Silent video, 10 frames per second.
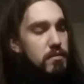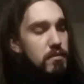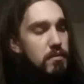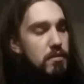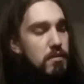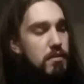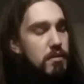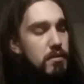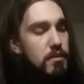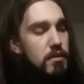
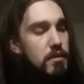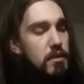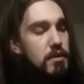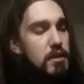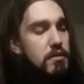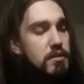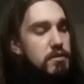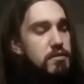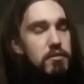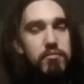And then you're
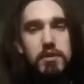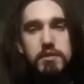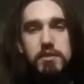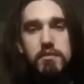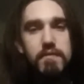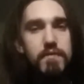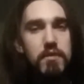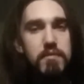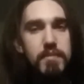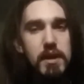going to do a 1, 2,
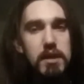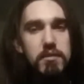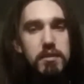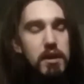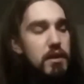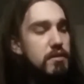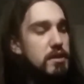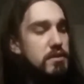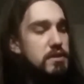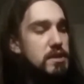4 pattern on
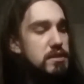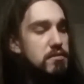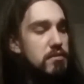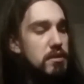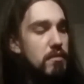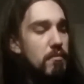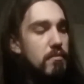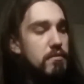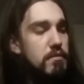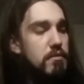the G string.
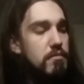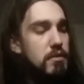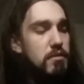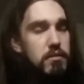So